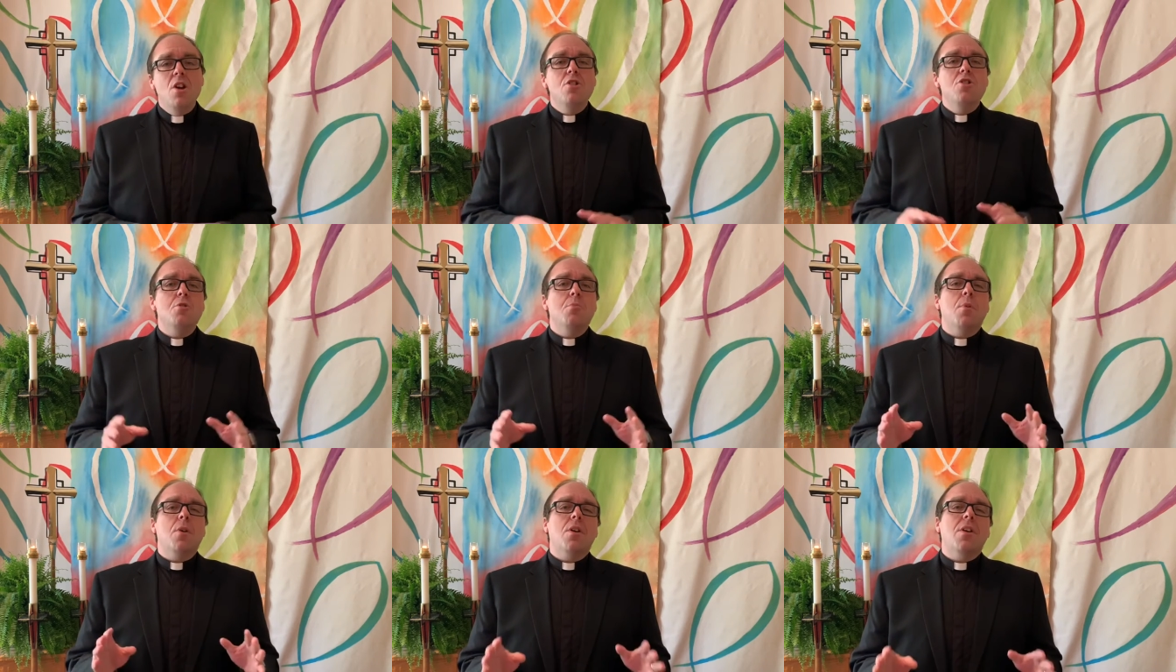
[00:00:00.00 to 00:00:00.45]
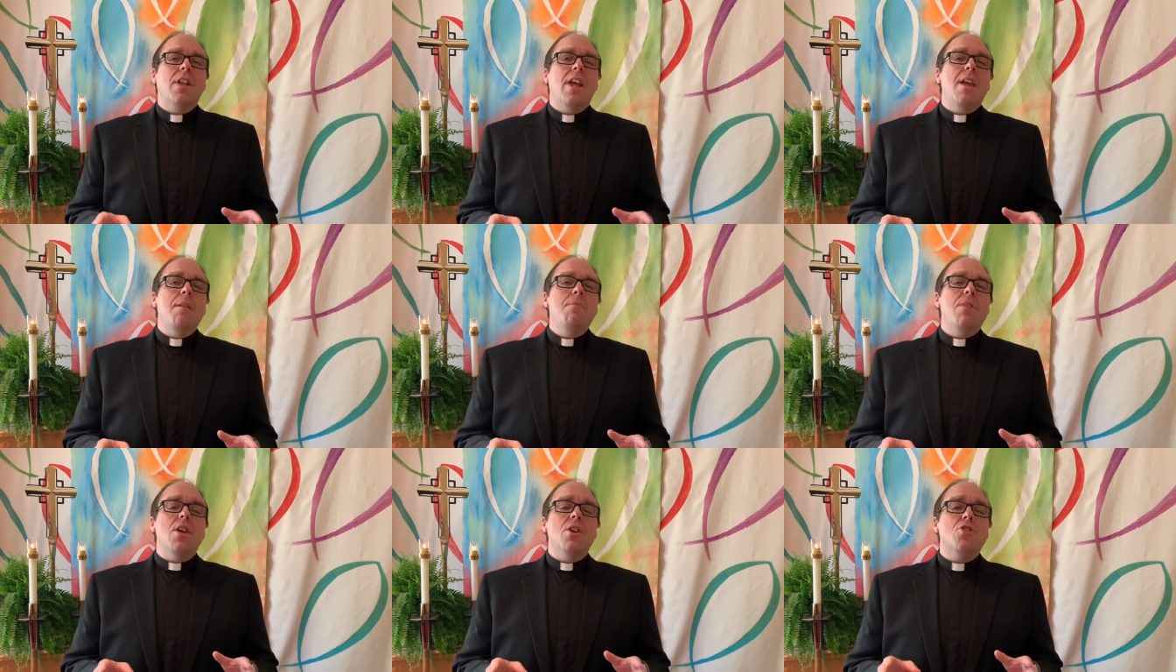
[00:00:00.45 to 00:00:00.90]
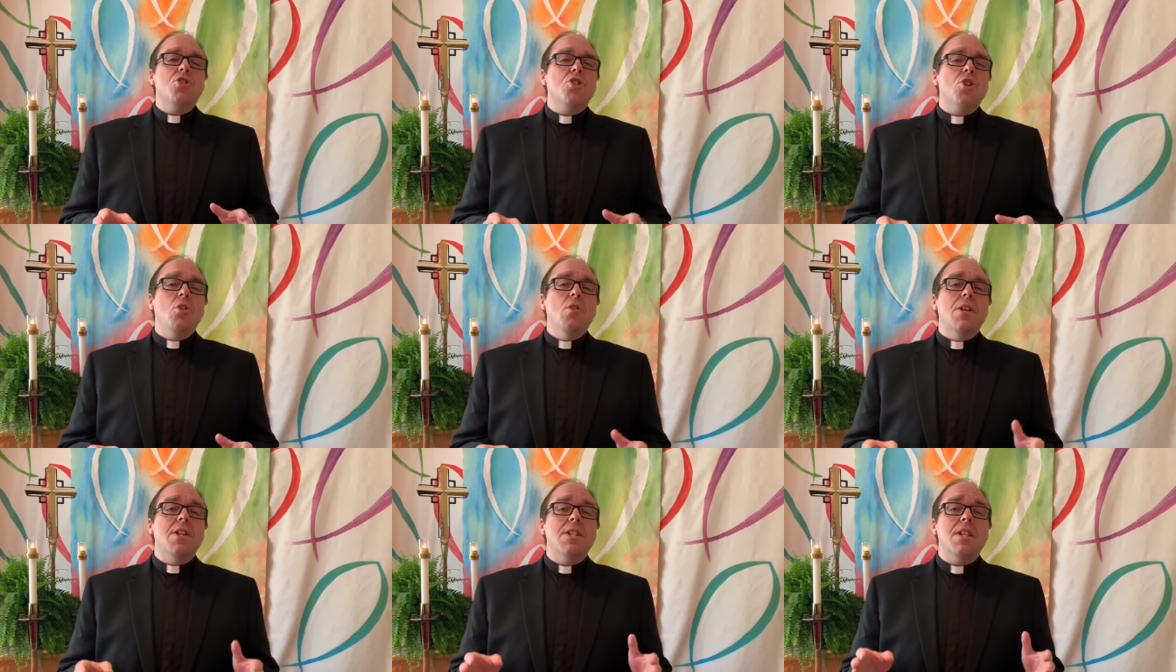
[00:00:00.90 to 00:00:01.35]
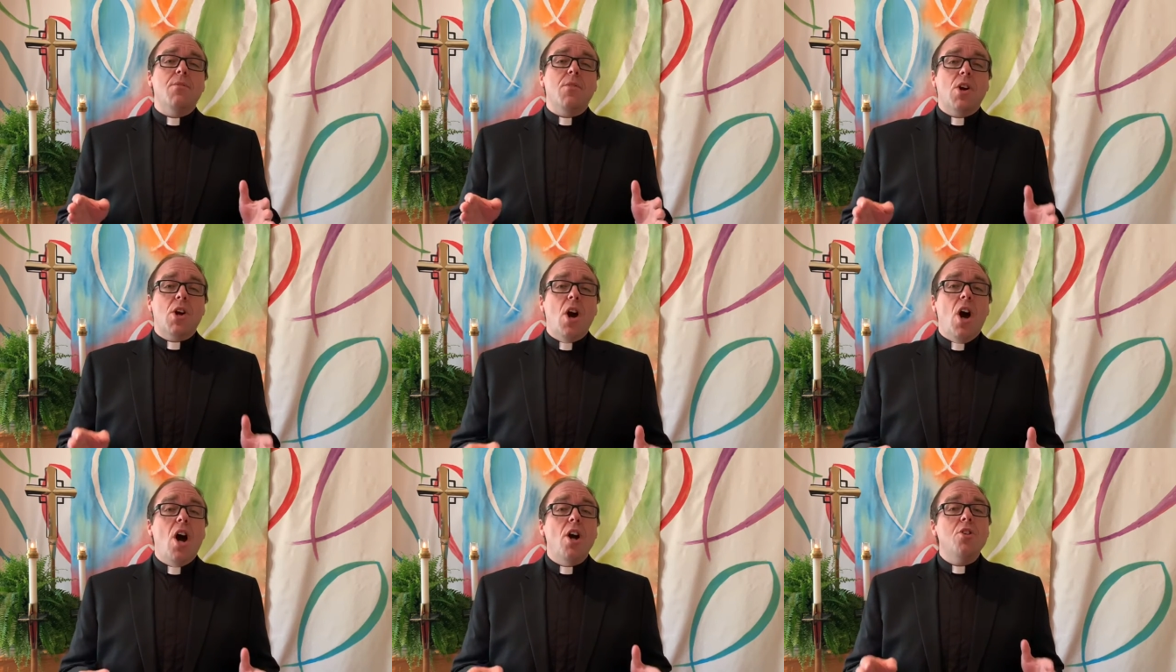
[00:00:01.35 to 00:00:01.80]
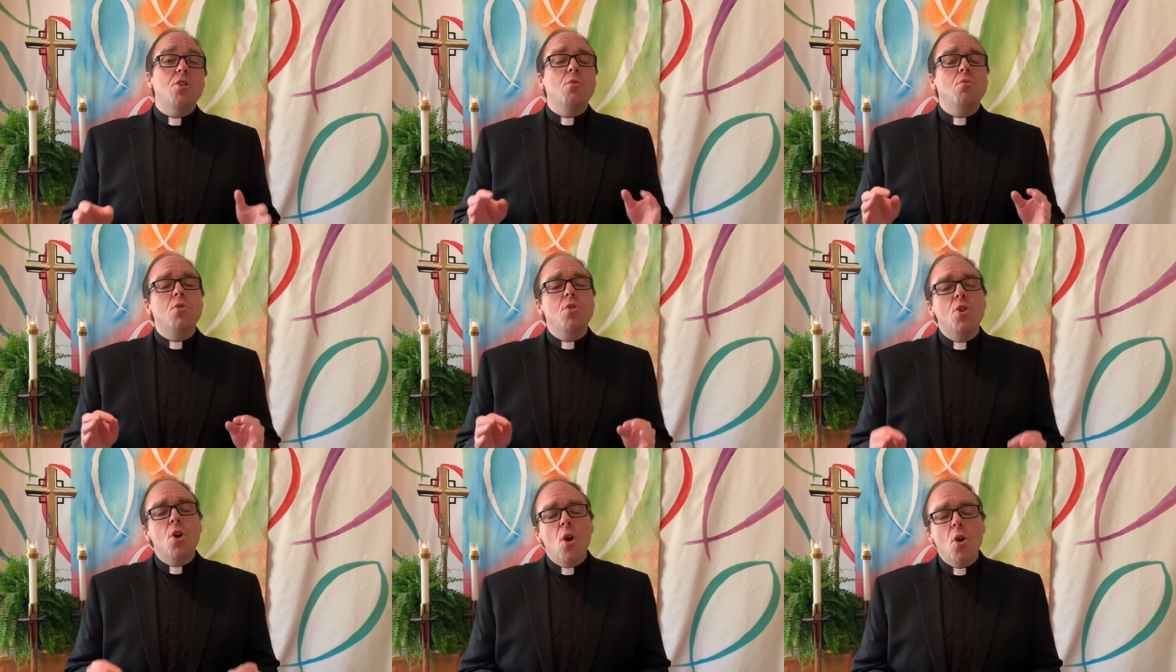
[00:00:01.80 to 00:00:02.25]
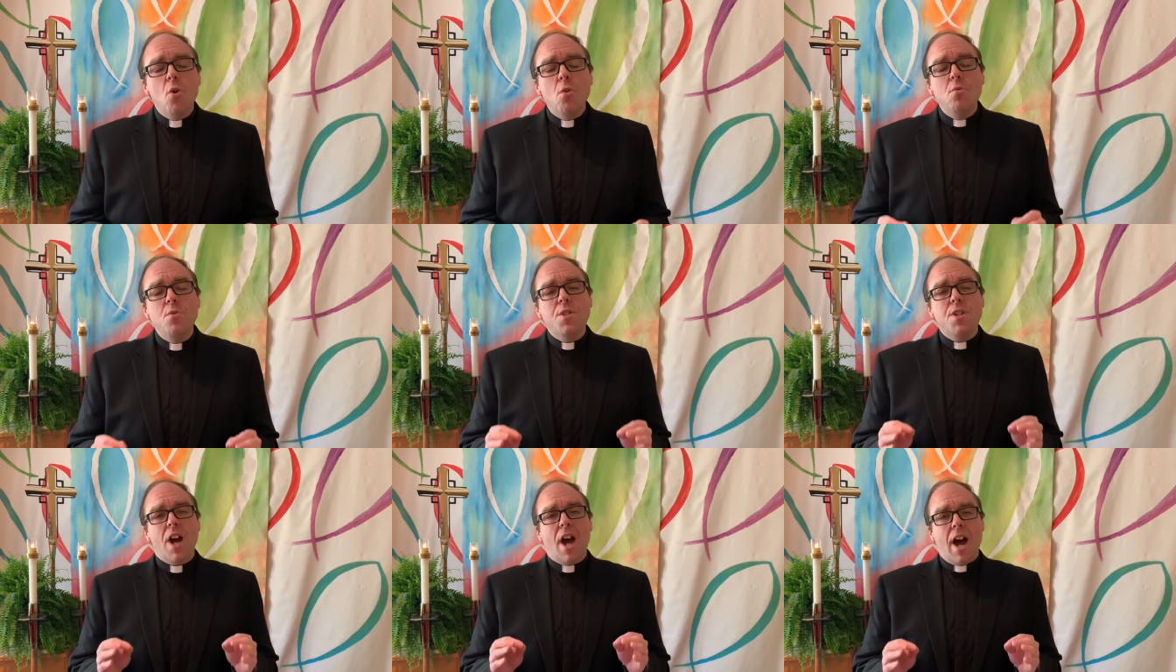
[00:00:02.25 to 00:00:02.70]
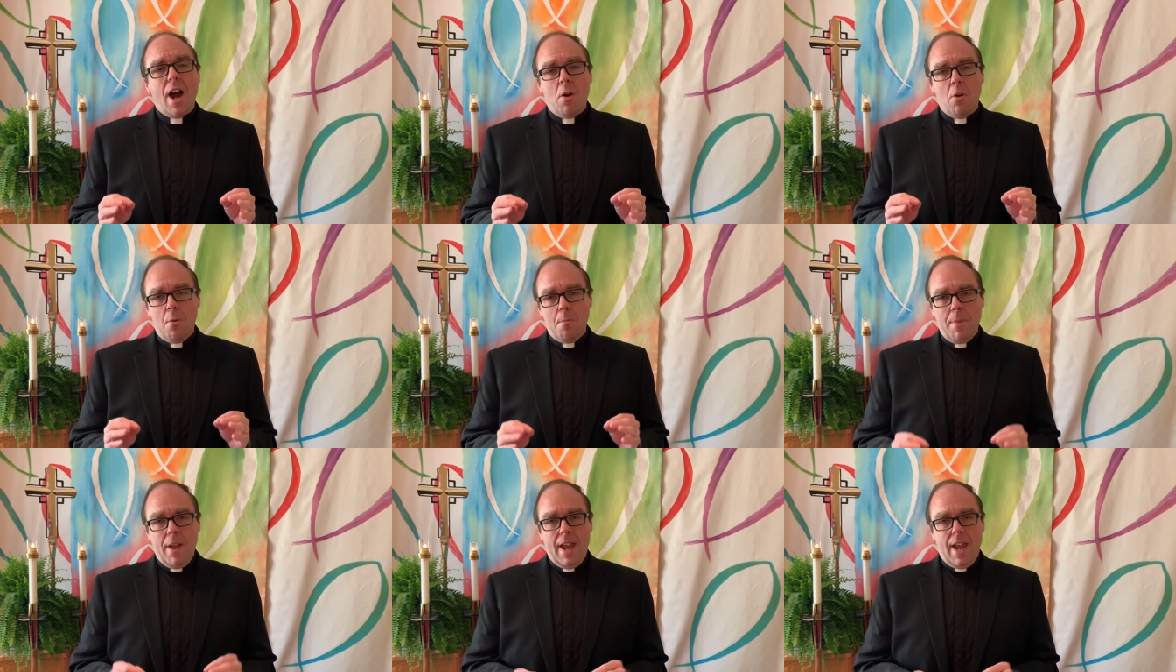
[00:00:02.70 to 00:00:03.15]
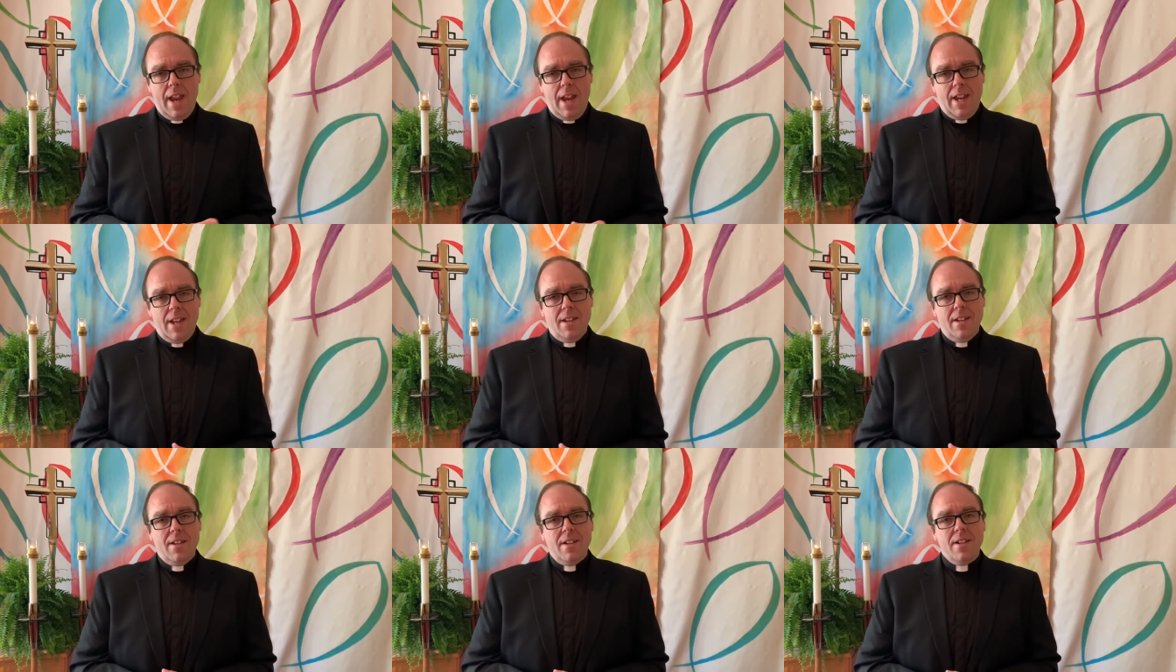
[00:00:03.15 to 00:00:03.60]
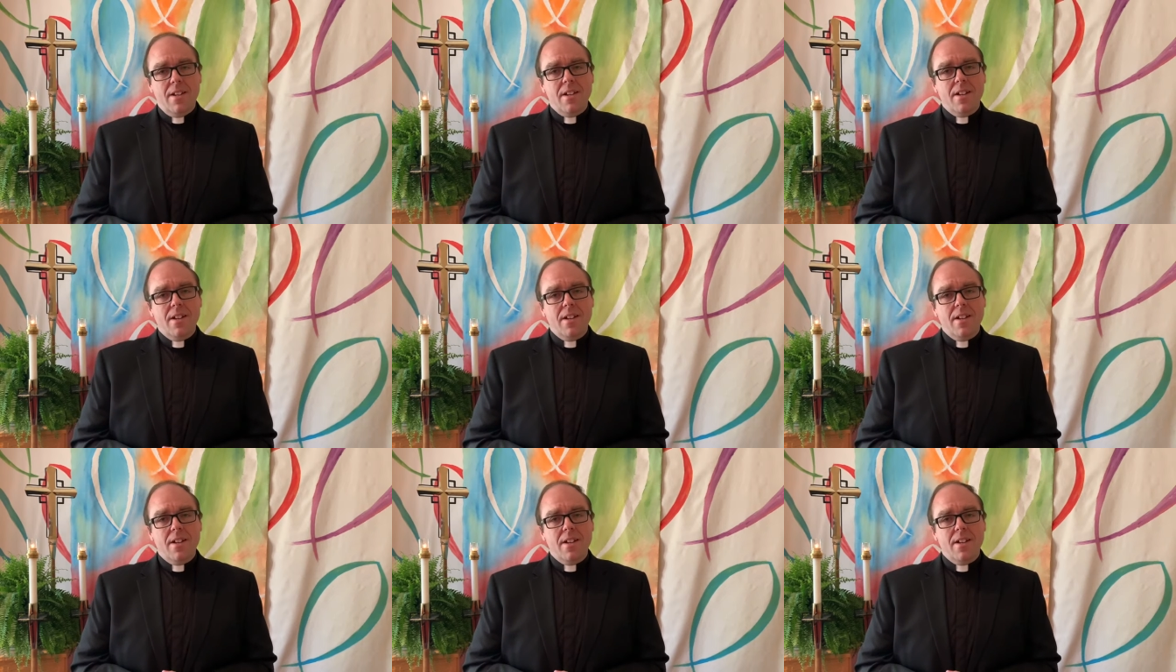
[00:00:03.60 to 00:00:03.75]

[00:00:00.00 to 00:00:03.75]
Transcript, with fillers: To proclaim the assurance of a God who knows our pain